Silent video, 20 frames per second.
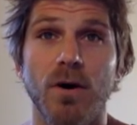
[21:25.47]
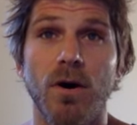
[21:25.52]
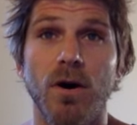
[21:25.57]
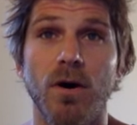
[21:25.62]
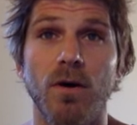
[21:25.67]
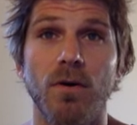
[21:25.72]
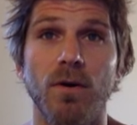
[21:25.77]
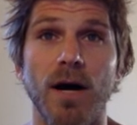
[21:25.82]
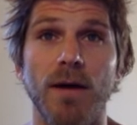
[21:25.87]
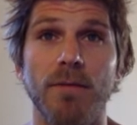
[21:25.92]

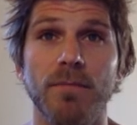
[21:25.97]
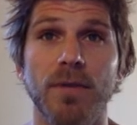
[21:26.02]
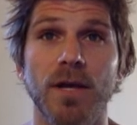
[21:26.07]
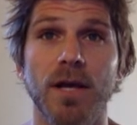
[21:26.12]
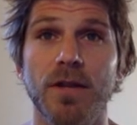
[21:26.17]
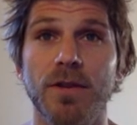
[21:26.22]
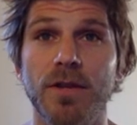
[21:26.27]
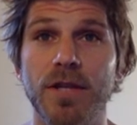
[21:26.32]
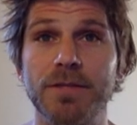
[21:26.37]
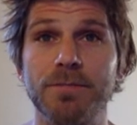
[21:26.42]
oh, I'm
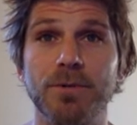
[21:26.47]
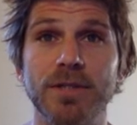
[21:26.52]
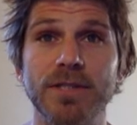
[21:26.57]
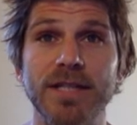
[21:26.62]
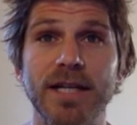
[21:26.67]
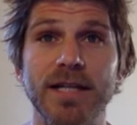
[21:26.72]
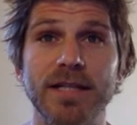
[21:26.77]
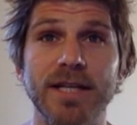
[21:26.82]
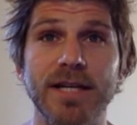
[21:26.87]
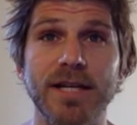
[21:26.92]
this
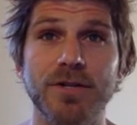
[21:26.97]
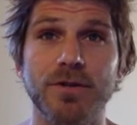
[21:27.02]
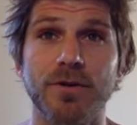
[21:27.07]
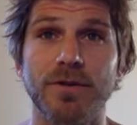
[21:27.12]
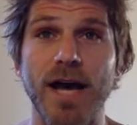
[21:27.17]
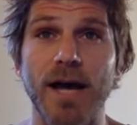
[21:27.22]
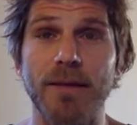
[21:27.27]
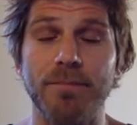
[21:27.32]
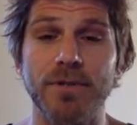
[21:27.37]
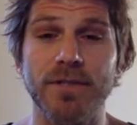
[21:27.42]
percentage or
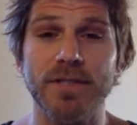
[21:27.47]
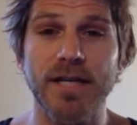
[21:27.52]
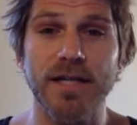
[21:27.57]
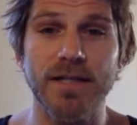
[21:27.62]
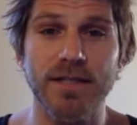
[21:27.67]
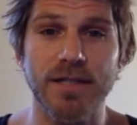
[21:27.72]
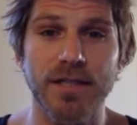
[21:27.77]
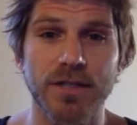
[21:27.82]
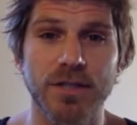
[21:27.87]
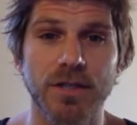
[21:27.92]
that
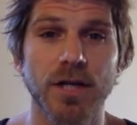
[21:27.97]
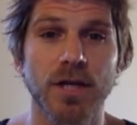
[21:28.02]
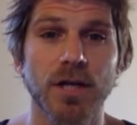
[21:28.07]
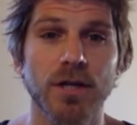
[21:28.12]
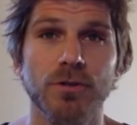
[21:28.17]
percentage.